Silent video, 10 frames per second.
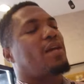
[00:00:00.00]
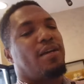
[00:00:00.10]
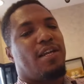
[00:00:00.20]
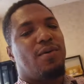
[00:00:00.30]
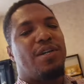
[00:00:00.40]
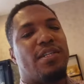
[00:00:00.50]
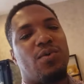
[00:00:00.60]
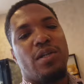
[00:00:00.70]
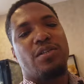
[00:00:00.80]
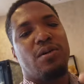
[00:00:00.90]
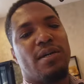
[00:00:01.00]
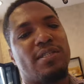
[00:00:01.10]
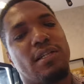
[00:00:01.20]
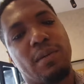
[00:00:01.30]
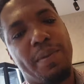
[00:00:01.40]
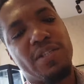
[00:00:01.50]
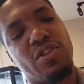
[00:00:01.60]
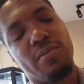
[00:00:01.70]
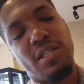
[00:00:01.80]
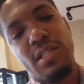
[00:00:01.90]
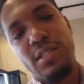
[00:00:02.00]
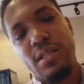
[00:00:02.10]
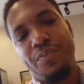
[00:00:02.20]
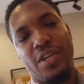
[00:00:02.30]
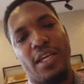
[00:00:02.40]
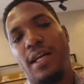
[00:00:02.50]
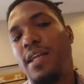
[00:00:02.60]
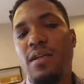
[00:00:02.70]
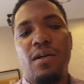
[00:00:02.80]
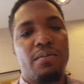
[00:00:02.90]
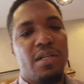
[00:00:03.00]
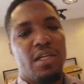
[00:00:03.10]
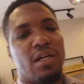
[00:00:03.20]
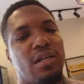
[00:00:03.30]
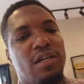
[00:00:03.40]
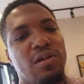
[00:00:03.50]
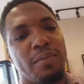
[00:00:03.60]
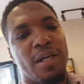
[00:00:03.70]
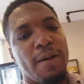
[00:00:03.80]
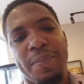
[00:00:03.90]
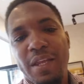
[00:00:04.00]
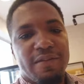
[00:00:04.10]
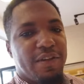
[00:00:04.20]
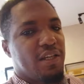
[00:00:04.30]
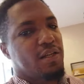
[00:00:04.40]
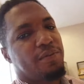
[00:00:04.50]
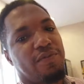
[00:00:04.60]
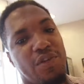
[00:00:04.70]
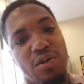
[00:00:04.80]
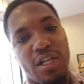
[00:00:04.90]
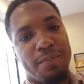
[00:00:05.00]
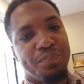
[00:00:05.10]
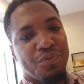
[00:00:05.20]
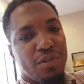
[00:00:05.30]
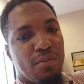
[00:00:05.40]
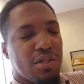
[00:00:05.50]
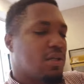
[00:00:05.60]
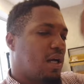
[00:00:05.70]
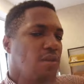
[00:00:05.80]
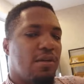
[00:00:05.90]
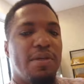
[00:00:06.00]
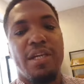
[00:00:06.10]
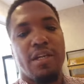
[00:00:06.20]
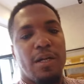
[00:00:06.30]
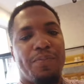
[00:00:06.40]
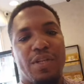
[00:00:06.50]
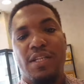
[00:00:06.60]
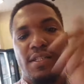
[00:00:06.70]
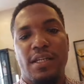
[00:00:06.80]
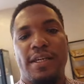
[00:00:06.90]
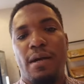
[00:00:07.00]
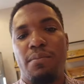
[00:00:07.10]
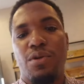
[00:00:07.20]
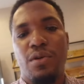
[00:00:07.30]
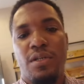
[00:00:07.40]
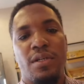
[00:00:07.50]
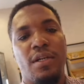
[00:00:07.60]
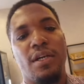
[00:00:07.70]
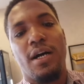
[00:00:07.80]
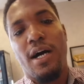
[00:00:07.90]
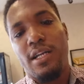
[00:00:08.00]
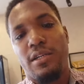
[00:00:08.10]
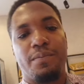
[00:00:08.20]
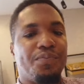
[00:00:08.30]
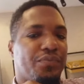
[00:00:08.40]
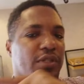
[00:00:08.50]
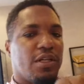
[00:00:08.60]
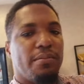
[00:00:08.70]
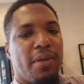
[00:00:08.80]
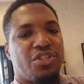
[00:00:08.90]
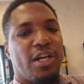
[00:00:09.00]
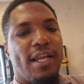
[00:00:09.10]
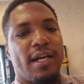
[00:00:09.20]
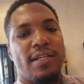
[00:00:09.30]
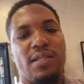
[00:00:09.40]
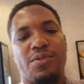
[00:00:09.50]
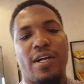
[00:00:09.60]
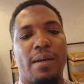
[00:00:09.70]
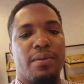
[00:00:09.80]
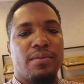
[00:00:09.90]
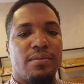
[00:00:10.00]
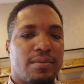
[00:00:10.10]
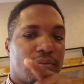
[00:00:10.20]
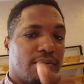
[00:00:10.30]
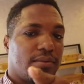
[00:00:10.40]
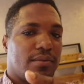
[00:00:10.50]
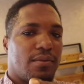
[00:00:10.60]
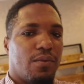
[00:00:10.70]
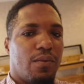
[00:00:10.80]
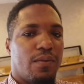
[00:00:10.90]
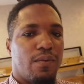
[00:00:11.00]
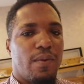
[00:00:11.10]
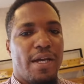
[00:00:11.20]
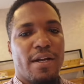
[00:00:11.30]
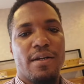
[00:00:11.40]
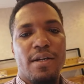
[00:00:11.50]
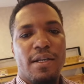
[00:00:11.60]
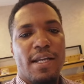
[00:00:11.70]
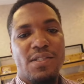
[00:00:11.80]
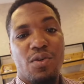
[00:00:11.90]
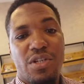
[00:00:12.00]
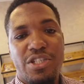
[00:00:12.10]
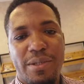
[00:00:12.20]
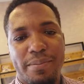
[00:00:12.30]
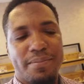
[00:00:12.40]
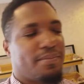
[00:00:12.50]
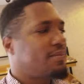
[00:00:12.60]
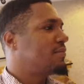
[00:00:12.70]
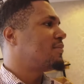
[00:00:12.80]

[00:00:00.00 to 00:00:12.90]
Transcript: And anyone that wants to come and start a pastry business, you can link up me or link up V, Fiona. But I'm going to be here. This is in Campbell Road. And make sure you like and subscribe. We're here. Let's go to the gym.